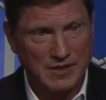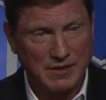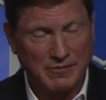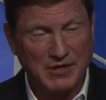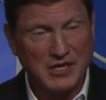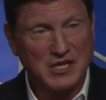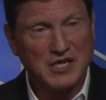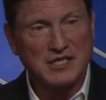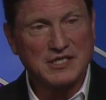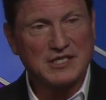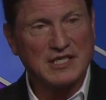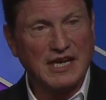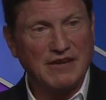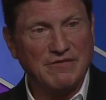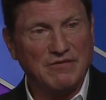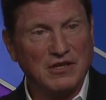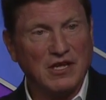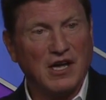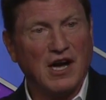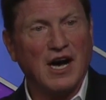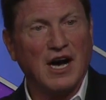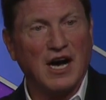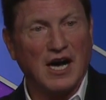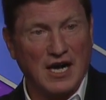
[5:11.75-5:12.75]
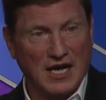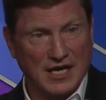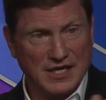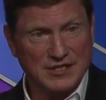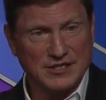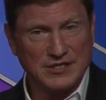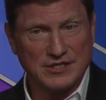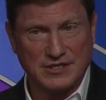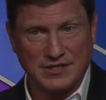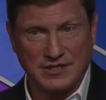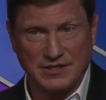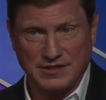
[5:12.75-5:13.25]
Because they've
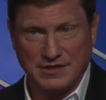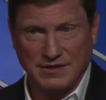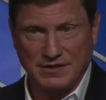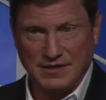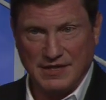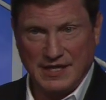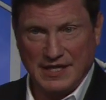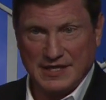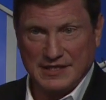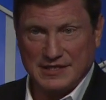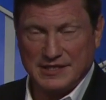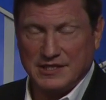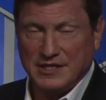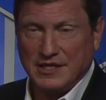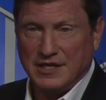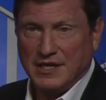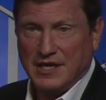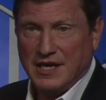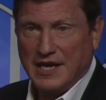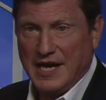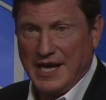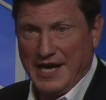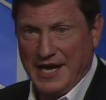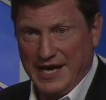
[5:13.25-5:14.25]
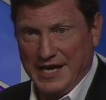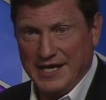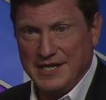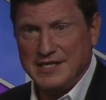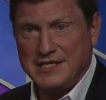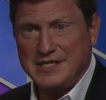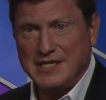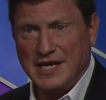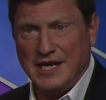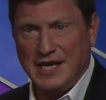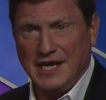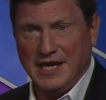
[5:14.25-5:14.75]
lost this
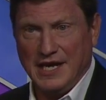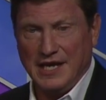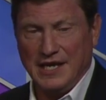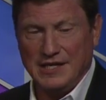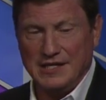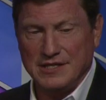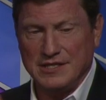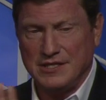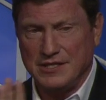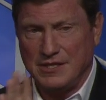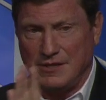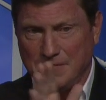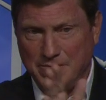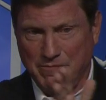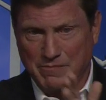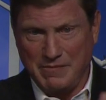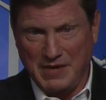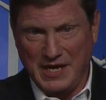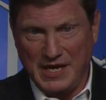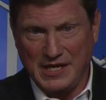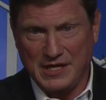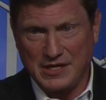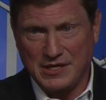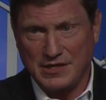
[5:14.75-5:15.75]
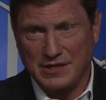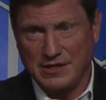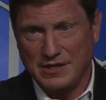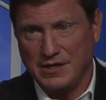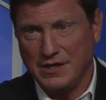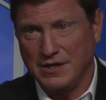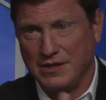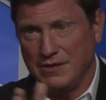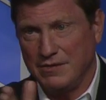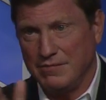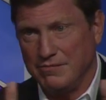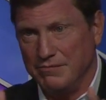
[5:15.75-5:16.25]
end to end make,
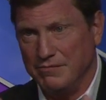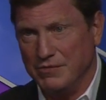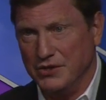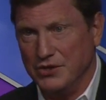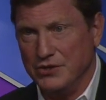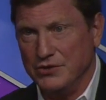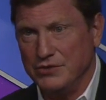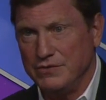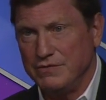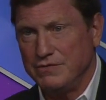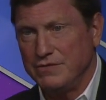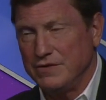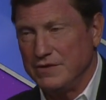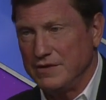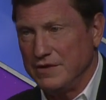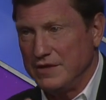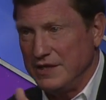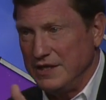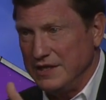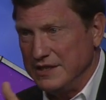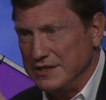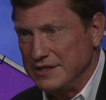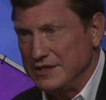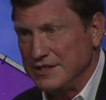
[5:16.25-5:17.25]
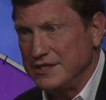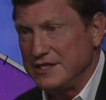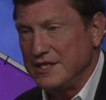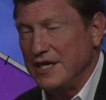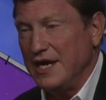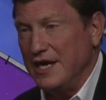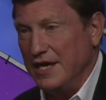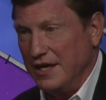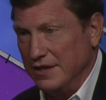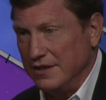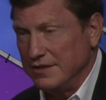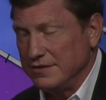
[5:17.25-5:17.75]
move, and
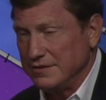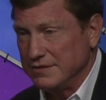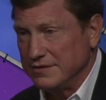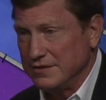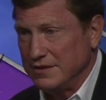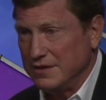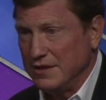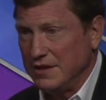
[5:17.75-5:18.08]
sell